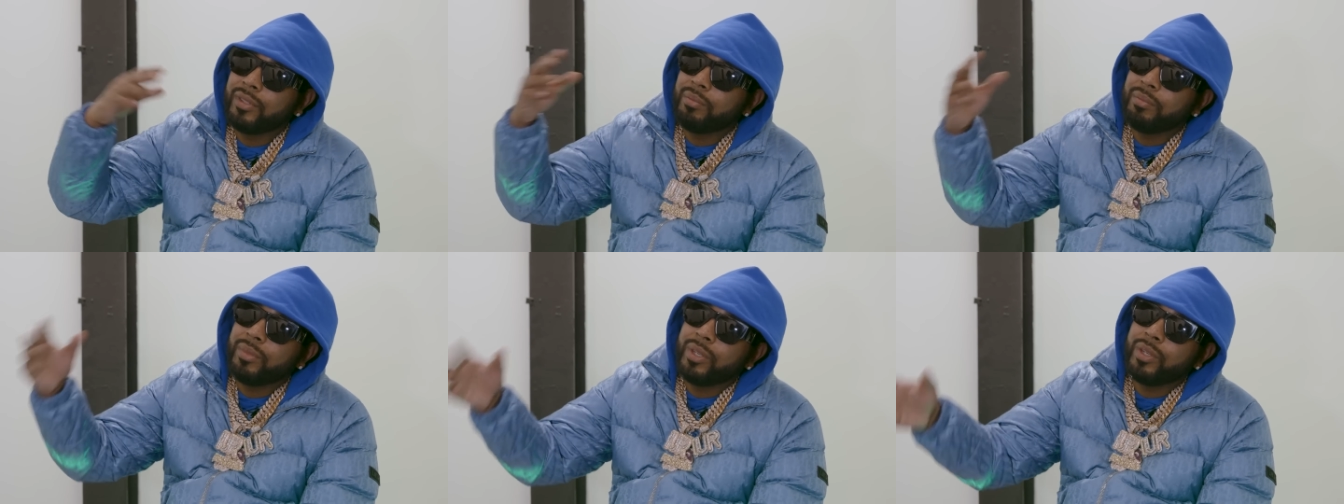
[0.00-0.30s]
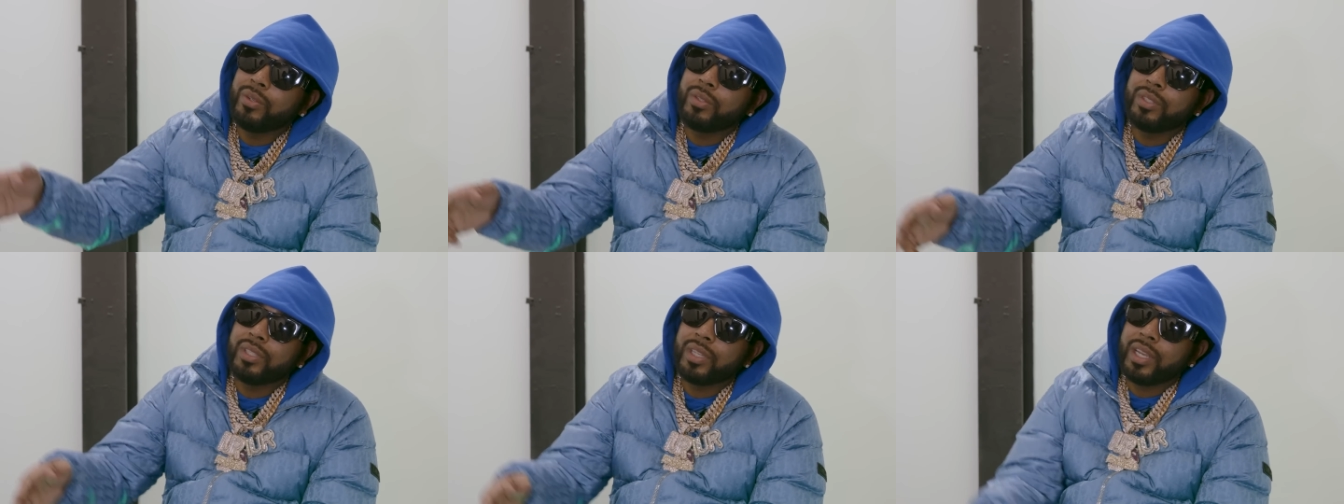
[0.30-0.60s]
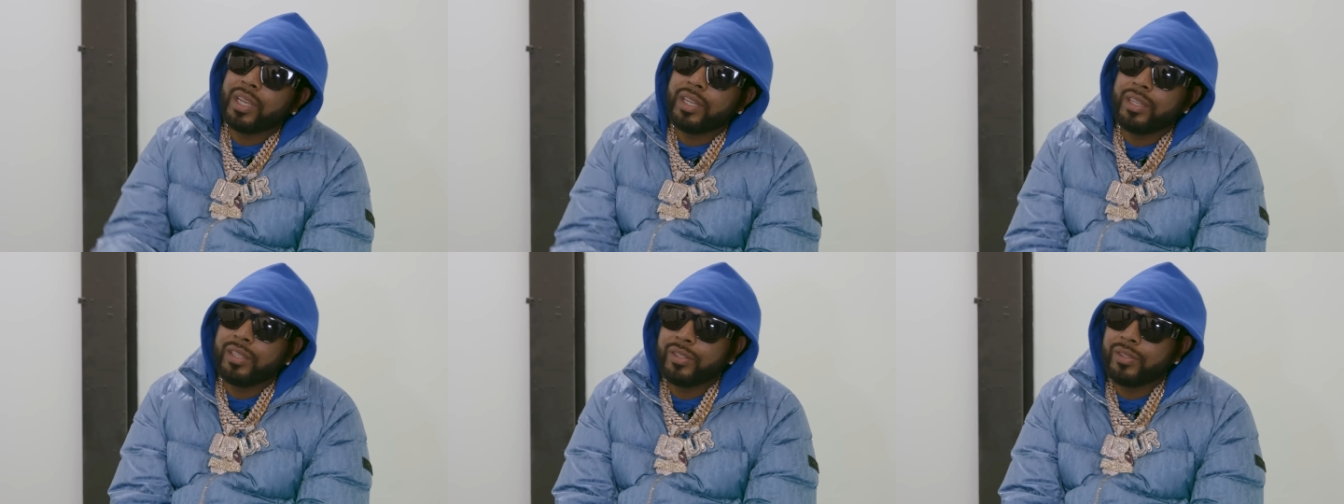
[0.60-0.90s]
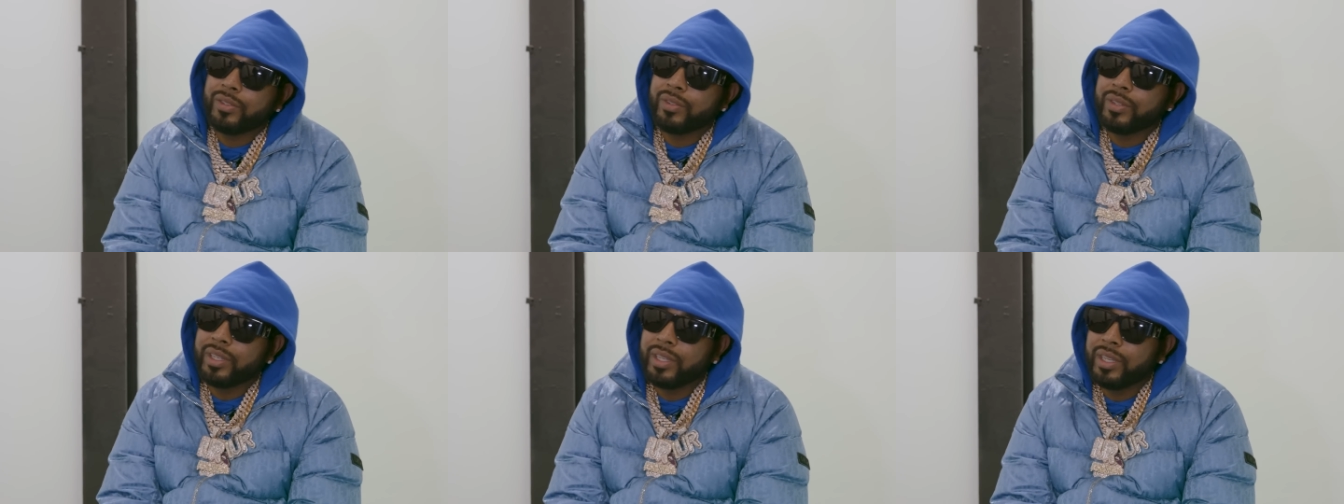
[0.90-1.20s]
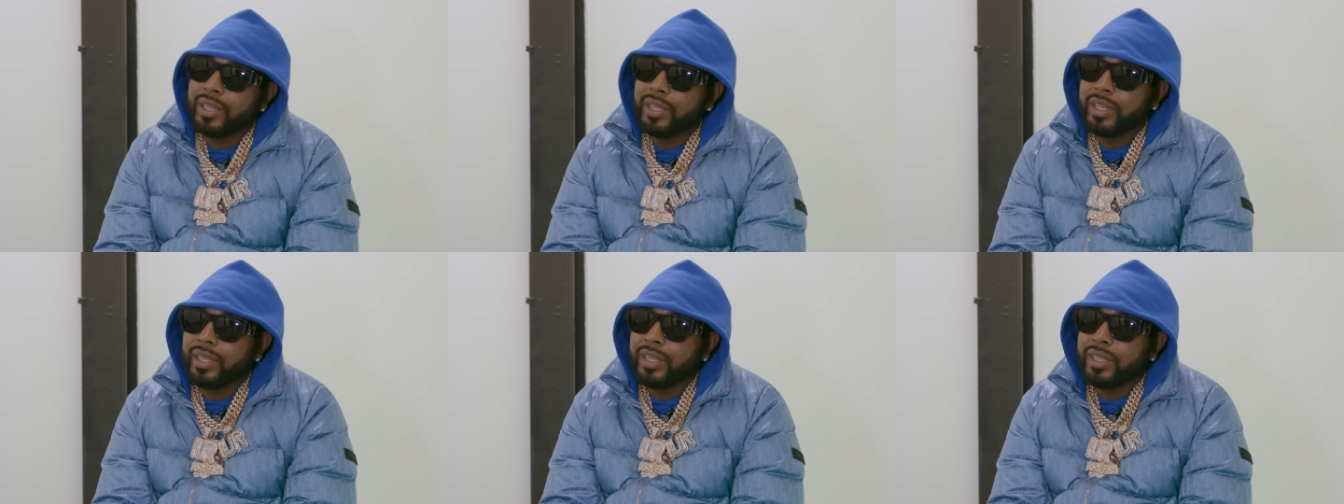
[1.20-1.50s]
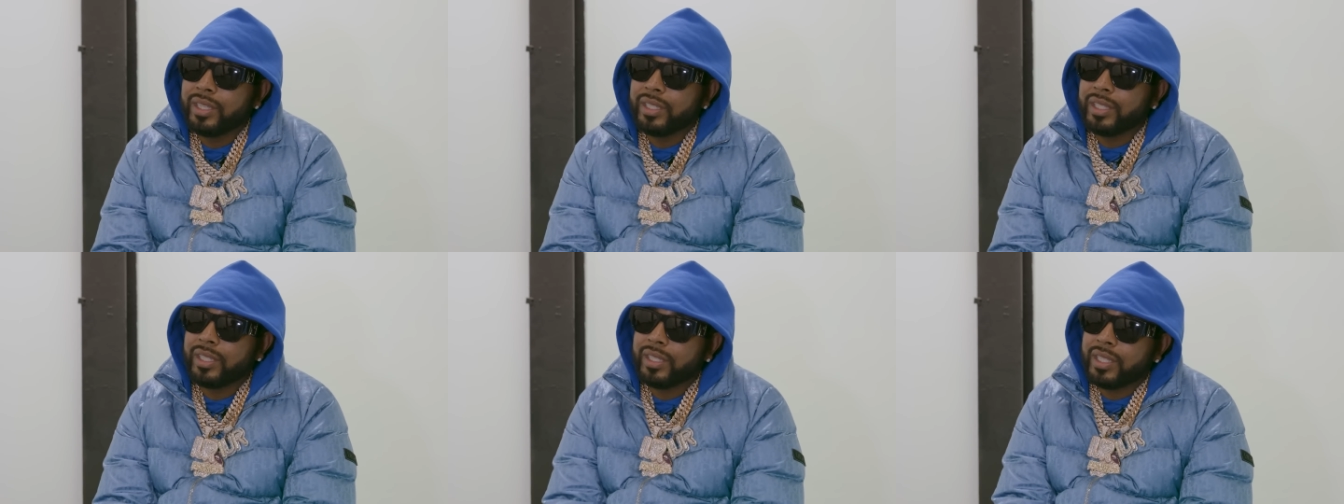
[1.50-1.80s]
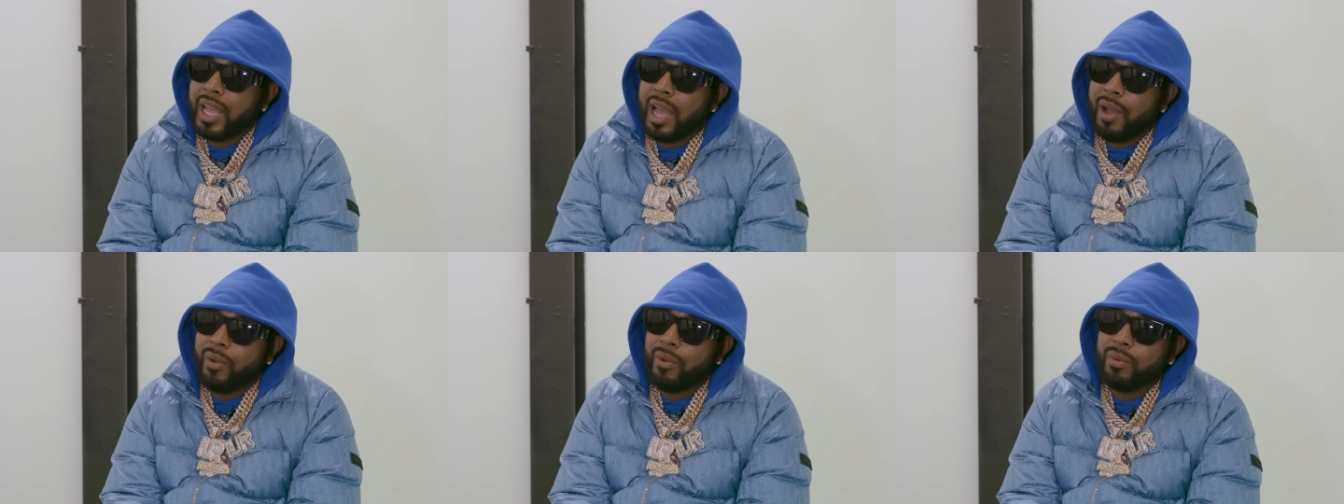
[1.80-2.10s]
the music industry,
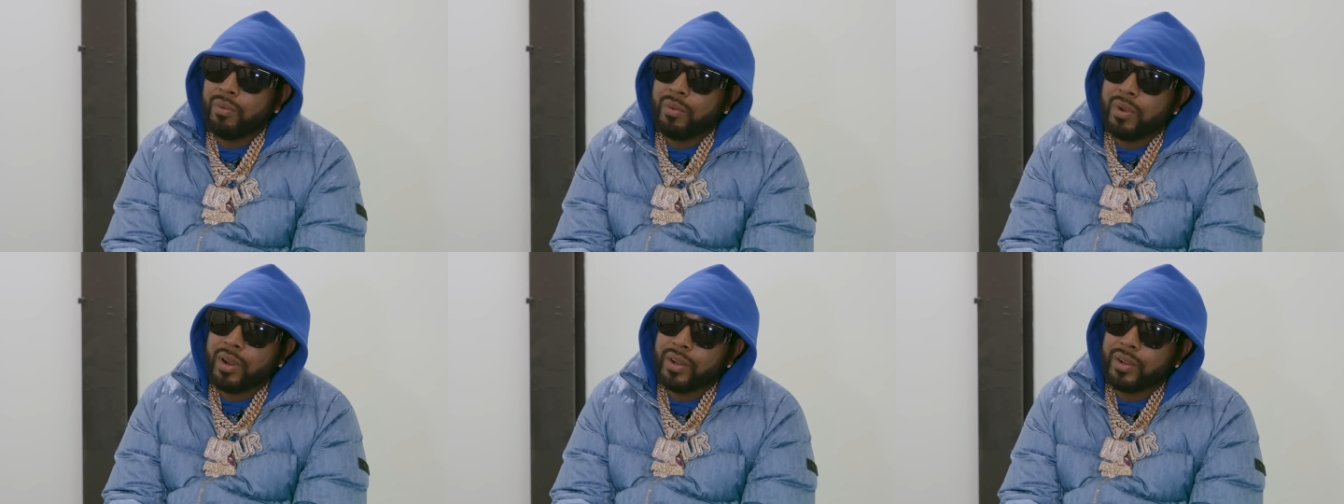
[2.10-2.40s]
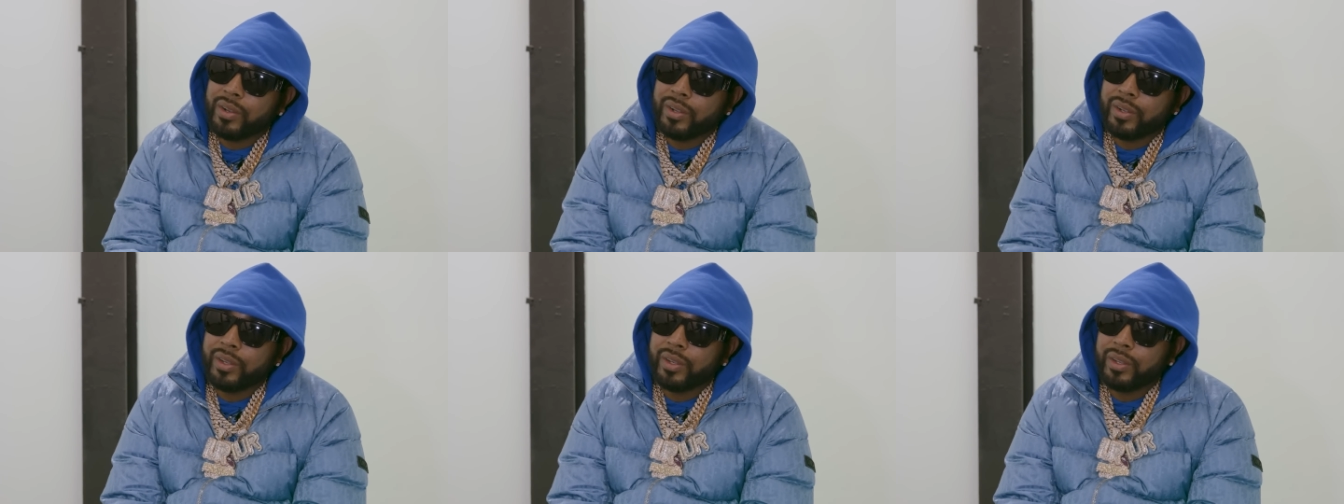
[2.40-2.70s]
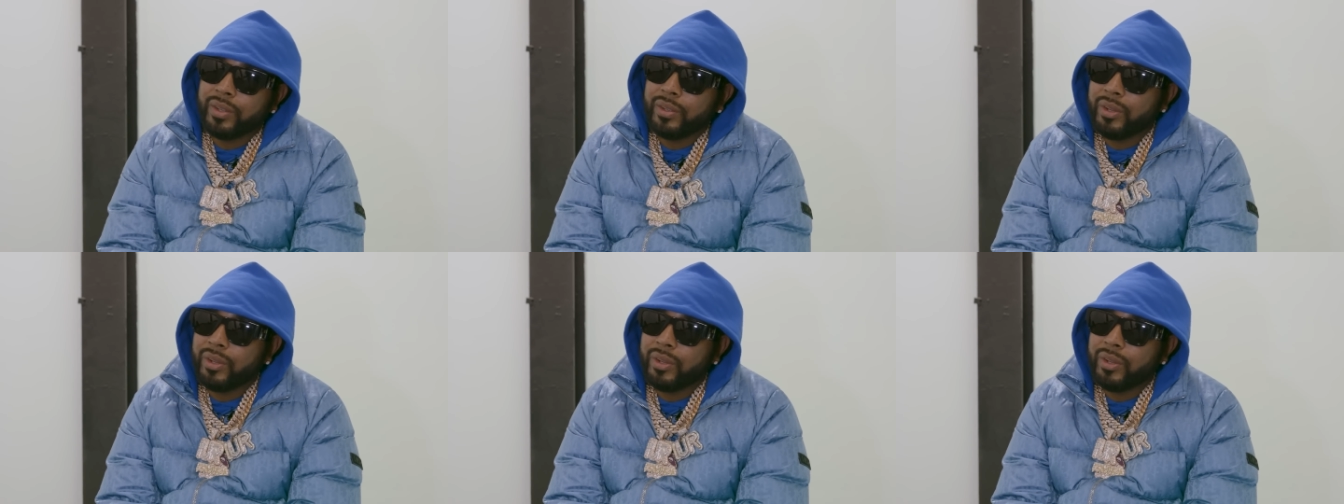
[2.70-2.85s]
just how it worked.